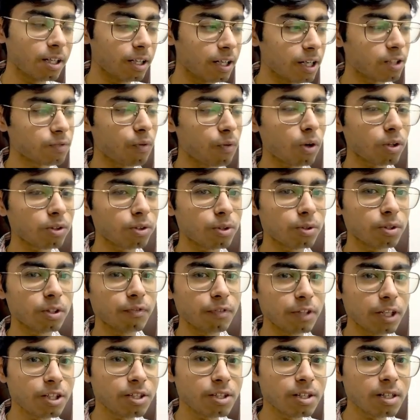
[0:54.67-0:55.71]
Let's walk through the
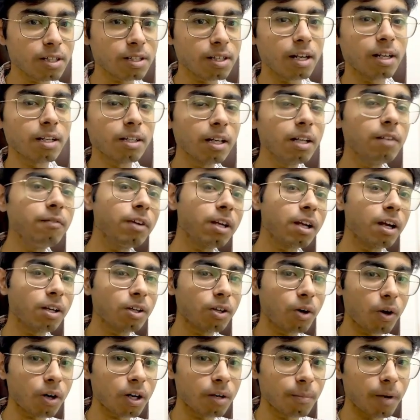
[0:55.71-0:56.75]
features and then we can
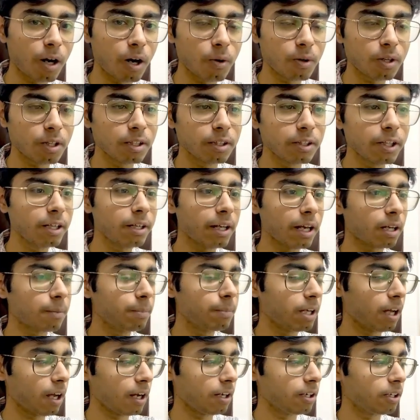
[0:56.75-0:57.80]
talk about the tech
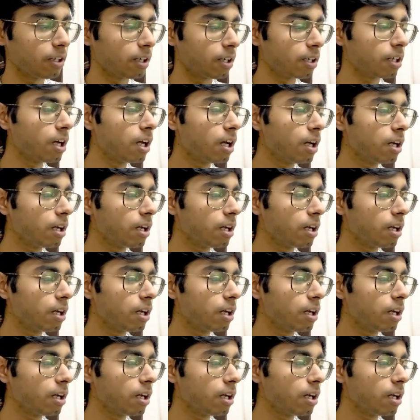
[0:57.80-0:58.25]
behind it